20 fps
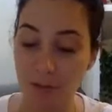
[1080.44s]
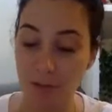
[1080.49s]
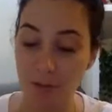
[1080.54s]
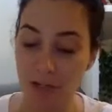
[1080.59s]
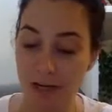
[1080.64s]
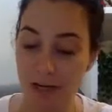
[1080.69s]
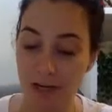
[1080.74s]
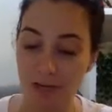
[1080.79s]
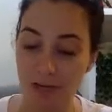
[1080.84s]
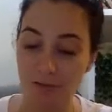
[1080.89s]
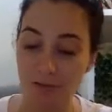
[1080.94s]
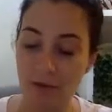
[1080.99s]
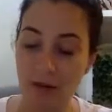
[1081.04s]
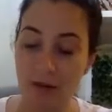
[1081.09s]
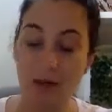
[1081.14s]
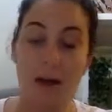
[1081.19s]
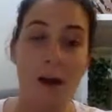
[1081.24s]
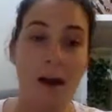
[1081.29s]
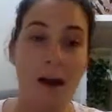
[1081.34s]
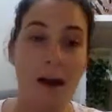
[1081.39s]
achieve,
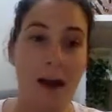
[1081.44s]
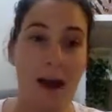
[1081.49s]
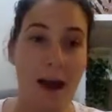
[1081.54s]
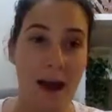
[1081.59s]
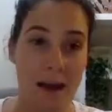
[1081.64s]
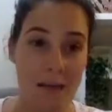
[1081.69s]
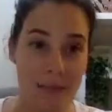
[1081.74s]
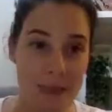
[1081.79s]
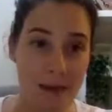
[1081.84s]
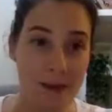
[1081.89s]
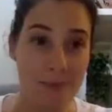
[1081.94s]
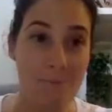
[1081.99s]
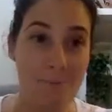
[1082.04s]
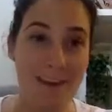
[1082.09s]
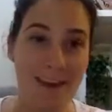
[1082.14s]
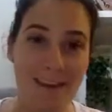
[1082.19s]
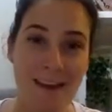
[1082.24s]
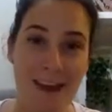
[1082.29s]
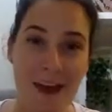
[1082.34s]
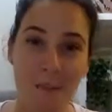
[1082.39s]
and then
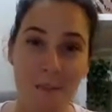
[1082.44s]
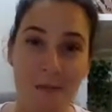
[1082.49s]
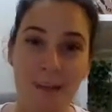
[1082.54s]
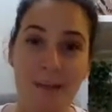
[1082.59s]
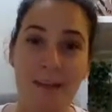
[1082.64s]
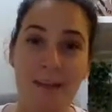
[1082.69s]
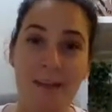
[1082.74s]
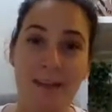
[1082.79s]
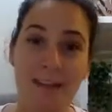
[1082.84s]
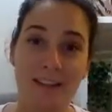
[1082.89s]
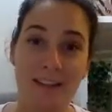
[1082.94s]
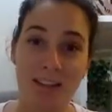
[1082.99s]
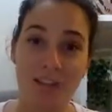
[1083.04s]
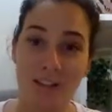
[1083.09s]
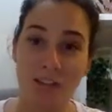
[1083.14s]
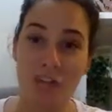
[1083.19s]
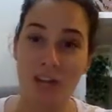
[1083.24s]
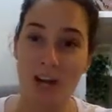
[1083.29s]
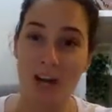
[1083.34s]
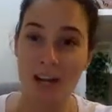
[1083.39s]
big capital letters,
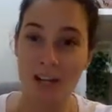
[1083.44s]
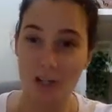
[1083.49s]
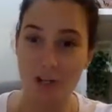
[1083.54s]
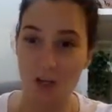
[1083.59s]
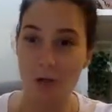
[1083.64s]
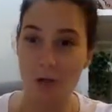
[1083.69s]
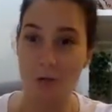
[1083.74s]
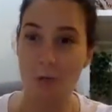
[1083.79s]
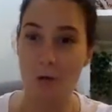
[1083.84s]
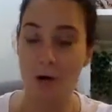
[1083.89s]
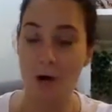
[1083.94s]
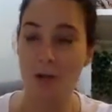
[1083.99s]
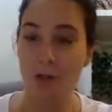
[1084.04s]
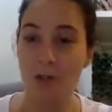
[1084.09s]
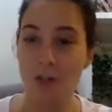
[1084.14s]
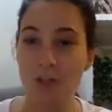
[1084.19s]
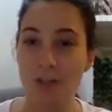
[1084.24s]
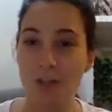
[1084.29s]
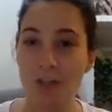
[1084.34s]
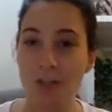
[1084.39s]
change your
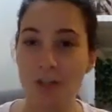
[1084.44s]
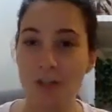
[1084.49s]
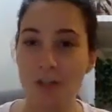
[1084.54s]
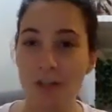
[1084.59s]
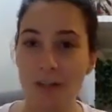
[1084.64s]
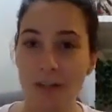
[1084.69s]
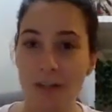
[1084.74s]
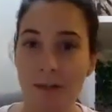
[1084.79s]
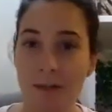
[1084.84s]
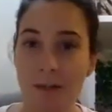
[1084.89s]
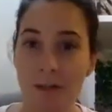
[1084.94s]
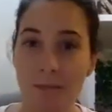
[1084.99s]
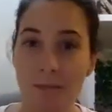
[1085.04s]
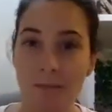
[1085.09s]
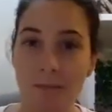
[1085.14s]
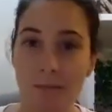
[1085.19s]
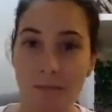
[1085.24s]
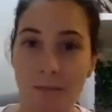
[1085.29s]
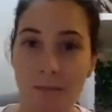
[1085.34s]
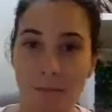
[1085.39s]
approach.
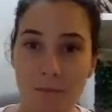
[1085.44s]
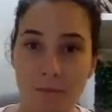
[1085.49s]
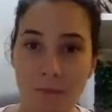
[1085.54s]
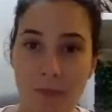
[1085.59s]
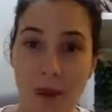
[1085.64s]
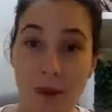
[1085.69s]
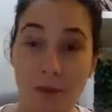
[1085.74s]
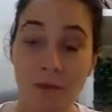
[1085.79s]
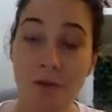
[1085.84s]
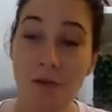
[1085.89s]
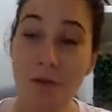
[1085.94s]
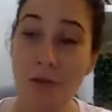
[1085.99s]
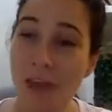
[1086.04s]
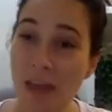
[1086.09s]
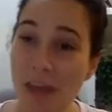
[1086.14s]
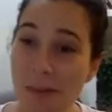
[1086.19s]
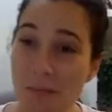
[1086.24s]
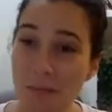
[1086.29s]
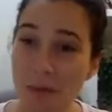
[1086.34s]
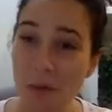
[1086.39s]
Now, if you
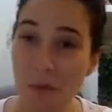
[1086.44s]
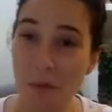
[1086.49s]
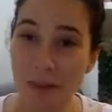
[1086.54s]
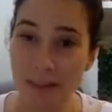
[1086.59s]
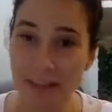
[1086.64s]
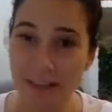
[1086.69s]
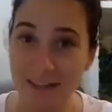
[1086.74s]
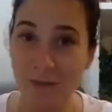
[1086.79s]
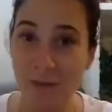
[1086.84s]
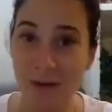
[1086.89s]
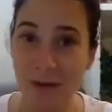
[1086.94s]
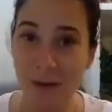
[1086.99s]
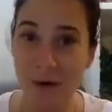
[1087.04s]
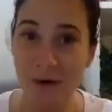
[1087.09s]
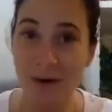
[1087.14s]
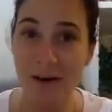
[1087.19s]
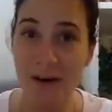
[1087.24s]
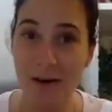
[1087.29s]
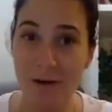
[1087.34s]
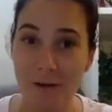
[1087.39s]
keep doing this for
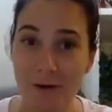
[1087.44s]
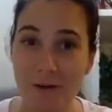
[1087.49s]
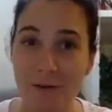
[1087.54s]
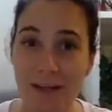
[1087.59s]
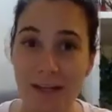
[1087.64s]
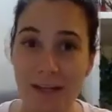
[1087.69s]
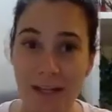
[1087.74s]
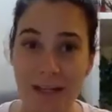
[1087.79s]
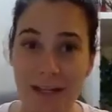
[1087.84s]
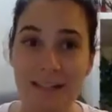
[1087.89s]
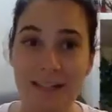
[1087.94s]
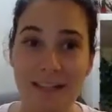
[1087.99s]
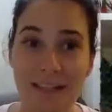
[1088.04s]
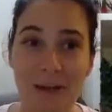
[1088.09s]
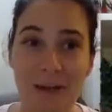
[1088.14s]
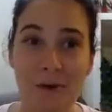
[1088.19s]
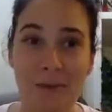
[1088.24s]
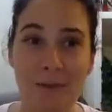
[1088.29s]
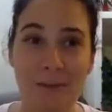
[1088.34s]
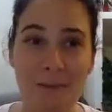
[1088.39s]
long enough, it is the
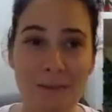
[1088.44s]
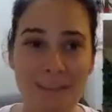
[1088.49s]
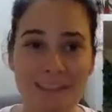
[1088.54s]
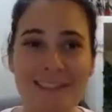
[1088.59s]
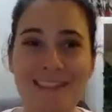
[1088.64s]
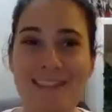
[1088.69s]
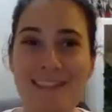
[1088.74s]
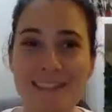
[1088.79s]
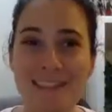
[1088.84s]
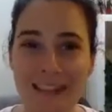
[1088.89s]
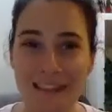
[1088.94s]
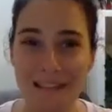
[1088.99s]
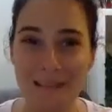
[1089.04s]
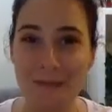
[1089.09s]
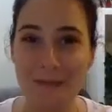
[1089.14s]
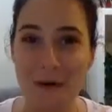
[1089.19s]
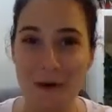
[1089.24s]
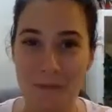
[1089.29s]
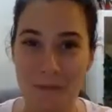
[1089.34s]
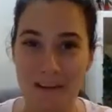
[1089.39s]
ultimate success
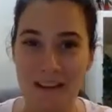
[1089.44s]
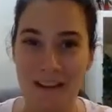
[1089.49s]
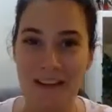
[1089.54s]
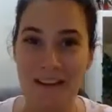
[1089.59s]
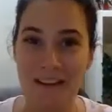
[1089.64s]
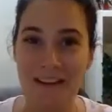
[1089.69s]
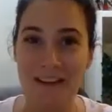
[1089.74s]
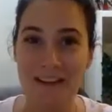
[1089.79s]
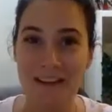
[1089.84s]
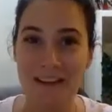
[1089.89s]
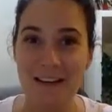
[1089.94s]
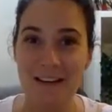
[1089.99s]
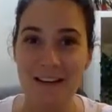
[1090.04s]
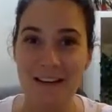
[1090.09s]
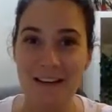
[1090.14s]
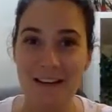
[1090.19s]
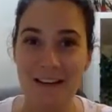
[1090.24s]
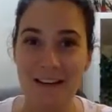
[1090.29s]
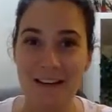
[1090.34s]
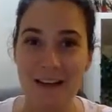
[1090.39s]
formula.
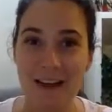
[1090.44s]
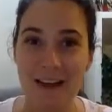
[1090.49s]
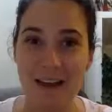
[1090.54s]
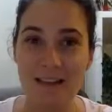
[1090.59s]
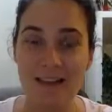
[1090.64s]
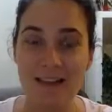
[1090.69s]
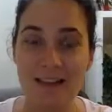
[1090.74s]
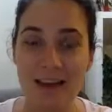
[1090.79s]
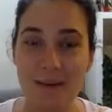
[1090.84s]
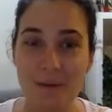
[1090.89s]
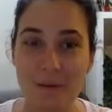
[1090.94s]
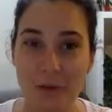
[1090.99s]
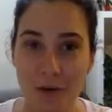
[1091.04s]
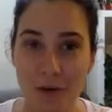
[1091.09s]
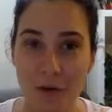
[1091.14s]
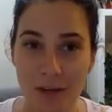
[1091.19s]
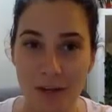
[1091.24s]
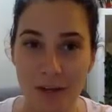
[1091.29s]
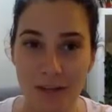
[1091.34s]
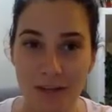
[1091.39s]
Okay, stay
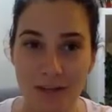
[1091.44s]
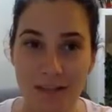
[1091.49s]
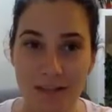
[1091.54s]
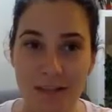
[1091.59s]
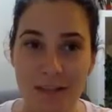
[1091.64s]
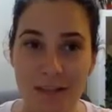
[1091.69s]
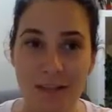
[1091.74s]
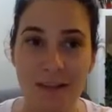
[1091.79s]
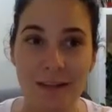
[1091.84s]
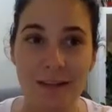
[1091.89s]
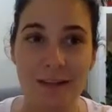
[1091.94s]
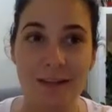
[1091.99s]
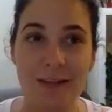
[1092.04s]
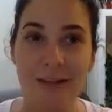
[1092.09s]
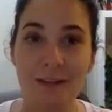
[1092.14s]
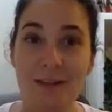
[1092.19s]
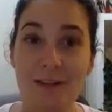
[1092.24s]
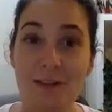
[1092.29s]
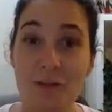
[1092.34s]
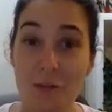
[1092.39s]
focused,
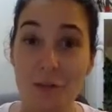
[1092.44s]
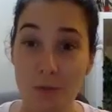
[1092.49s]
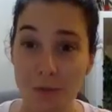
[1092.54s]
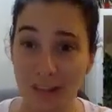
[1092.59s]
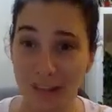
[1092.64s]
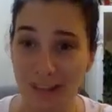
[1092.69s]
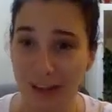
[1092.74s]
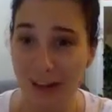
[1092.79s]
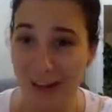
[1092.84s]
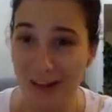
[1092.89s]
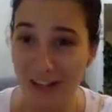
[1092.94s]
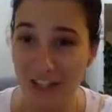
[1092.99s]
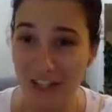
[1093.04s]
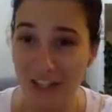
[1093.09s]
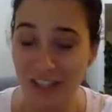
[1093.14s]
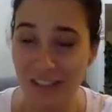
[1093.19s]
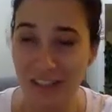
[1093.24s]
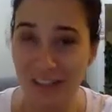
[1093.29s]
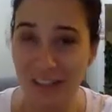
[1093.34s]
do the action,